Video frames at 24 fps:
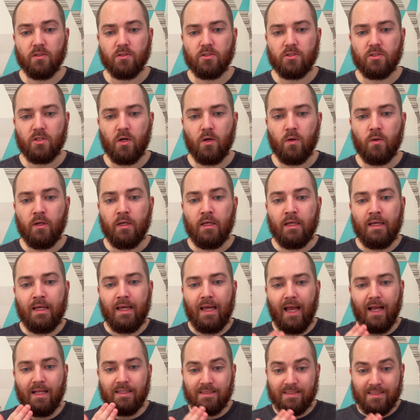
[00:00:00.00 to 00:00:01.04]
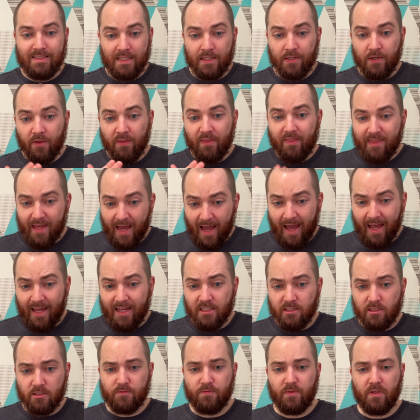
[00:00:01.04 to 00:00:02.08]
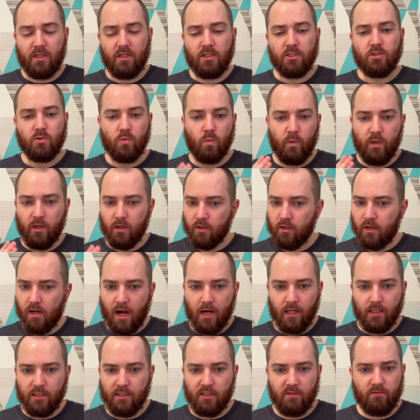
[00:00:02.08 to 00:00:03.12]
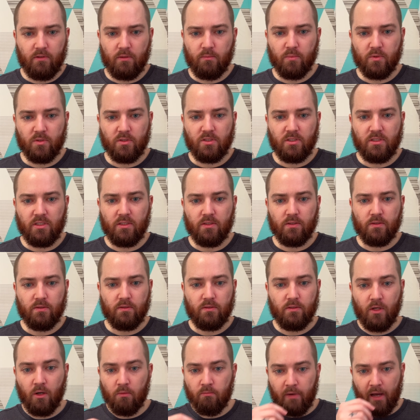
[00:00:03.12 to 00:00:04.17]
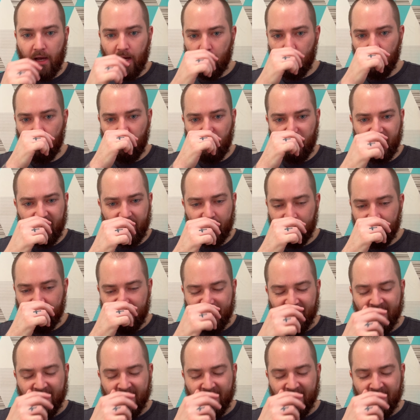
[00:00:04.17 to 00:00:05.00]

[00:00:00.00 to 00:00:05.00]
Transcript: So until that is finished, we are not leaving Brazil, no matter what,